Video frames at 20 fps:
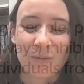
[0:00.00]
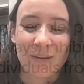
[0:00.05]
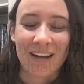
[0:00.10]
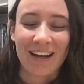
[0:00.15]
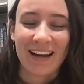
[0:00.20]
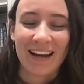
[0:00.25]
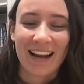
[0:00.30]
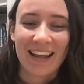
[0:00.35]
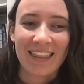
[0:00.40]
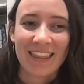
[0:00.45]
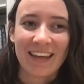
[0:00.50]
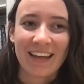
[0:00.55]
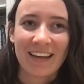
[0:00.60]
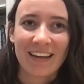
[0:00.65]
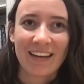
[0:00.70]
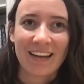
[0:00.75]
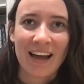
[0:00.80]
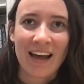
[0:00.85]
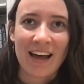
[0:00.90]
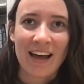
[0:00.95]
Right. I
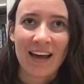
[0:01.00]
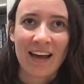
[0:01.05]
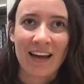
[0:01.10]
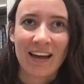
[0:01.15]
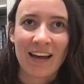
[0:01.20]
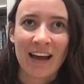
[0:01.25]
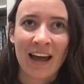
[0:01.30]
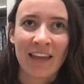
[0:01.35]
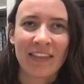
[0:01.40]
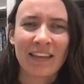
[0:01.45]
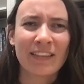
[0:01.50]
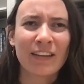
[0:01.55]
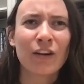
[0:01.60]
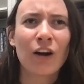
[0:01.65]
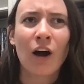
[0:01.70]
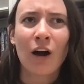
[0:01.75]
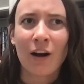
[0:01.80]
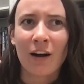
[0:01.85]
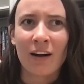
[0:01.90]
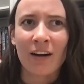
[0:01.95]
think there
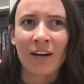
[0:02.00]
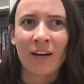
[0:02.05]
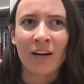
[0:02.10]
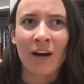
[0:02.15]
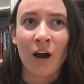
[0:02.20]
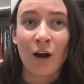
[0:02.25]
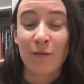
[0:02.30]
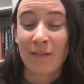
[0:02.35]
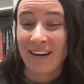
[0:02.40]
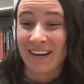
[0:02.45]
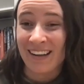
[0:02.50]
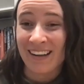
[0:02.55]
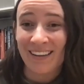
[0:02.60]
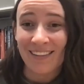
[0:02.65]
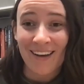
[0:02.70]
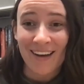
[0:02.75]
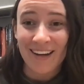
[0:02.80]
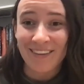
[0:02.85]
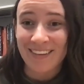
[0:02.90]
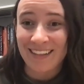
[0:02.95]
are already a
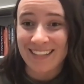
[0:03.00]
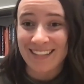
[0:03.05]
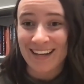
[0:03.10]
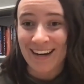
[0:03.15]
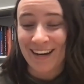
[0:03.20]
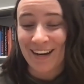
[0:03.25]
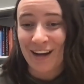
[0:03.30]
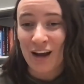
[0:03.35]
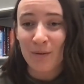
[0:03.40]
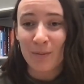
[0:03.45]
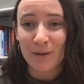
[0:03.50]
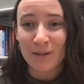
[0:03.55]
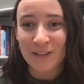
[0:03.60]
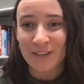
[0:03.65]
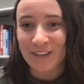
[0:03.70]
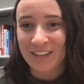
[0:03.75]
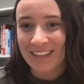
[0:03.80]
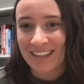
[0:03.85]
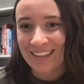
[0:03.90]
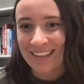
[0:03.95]
lot of exciting
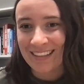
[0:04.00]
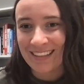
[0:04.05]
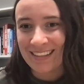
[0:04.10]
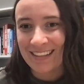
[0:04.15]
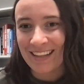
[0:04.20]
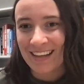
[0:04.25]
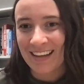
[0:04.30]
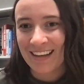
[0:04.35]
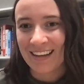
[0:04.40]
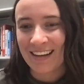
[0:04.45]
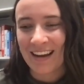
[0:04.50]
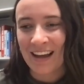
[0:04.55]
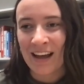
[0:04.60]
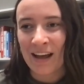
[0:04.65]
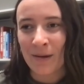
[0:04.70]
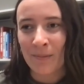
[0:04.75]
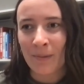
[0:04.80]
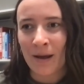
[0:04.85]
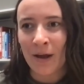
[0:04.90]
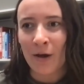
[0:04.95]
opportunities that
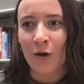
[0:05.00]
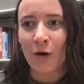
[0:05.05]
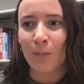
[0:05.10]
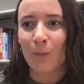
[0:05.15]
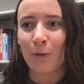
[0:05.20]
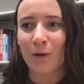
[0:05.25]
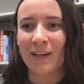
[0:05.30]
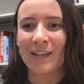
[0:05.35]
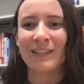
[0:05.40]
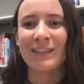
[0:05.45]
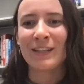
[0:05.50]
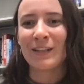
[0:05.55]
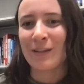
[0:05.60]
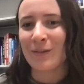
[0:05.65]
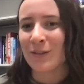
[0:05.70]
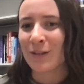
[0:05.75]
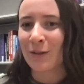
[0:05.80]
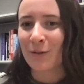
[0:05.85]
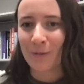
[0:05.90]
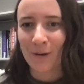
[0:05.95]
I hope will continue
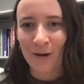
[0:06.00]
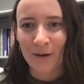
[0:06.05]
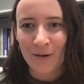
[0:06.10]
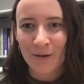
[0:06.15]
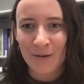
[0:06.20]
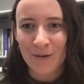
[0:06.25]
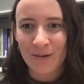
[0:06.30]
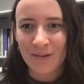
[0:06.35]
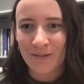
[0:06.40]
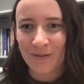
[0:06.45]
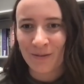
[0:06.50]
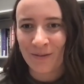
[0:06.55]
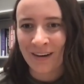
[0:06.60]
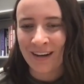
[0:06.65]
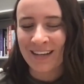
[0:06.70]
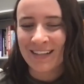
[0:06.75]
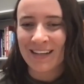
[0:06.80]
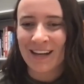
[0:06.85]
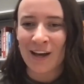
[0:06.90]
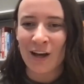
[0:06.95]
to grow,
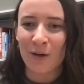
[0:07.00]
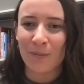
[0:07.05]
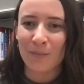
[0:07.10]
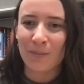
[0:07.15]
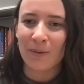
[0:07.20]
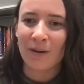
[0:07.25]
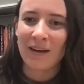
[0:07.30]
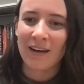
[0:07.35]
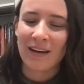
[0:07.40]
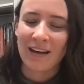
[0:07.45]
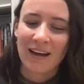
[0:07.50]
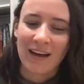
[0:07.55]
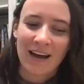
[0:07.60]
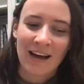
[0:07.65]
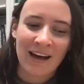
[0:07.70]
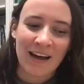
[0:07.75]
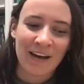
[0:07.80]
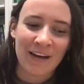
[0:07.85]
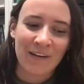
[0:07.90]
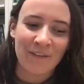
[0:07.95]
right, to help
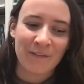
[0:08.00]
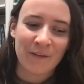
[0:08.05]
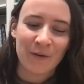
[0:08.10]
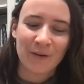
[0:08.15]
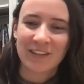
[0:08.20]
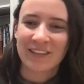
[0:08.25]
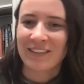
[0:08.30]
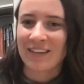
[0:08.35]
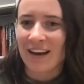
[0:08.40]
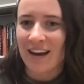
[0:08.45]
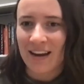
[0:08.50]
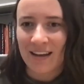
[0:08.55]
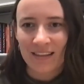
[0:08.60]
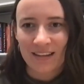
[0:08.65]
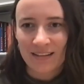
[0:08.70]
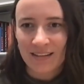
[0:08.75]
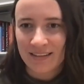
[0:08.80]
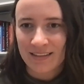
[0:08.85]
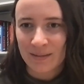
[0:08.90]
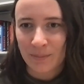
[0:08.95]
folks stay in the
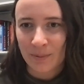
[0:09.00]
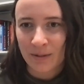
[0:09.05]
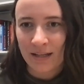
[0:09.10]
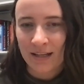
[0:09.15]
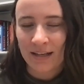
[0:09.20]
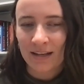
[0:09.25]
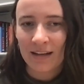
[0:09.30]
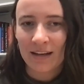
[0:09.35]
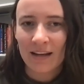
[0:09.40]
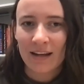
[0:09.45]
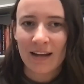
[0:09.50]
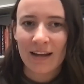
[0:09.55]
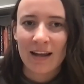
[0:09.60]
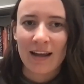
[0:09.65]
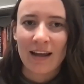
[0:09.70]
discipline.